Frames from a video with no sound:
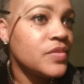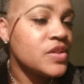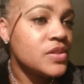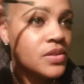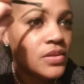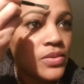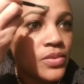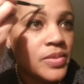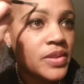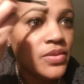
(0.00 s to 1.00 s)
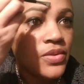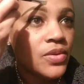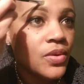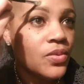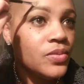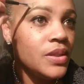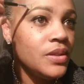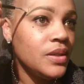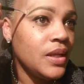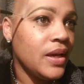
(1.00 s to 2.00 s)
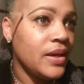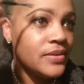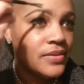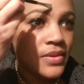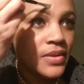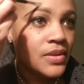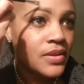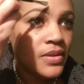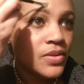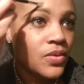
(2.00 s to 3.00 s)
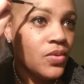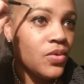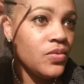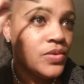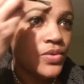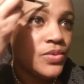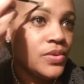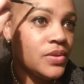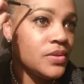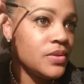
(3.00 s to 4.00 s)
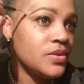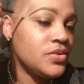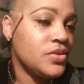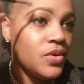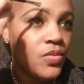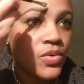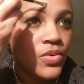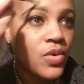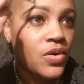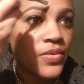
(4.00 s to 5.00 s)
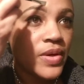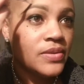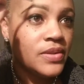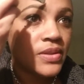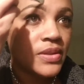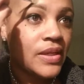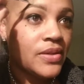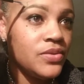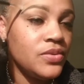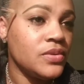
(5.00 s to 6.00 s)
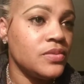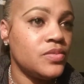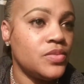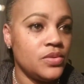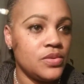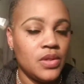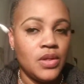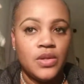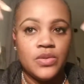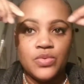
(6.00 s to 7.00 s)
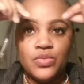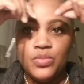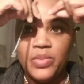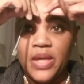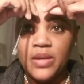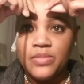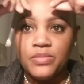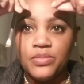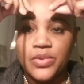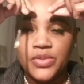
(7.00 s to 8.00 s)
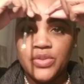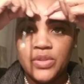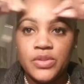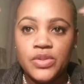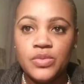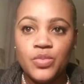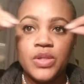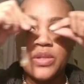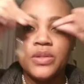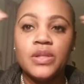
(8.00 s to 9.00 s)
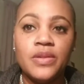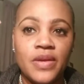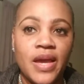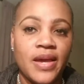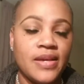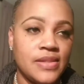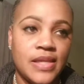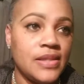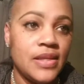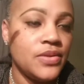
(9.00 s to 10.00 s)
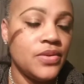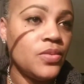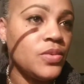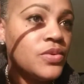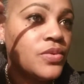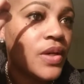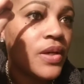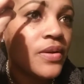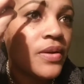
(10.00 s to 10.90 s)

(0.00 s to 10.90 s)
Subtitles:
Just a little bit. You don't need a lot. Don't overdo it, because you don't want to walk around looking like you done took 2 paint brushes and just went underneath the eyes like that. You don't want to do that.